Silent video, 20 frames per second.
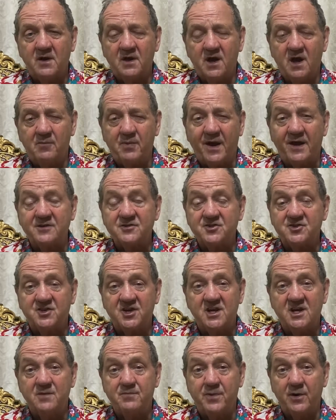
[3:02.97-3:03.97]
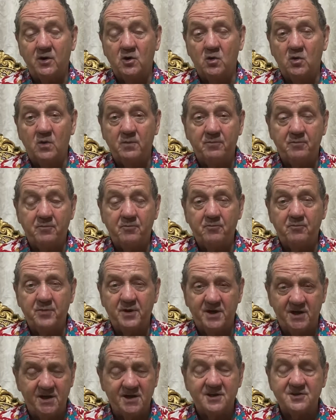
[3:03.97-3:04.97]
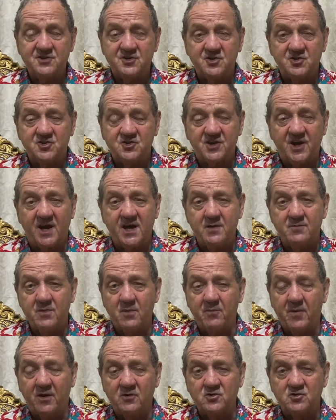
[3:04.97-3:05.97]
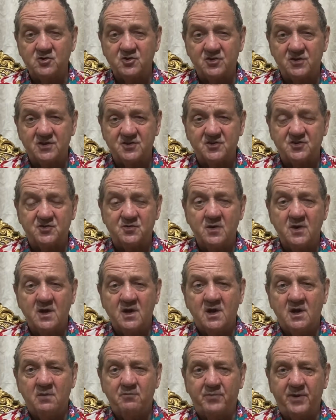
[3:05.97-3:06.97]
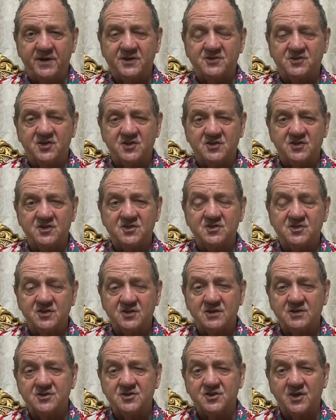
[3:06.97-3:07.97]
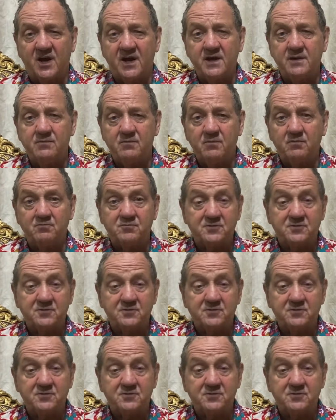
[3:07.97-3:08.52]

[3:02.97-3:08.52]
about Cebu, and Manila's the same, and most of the big cities are the same,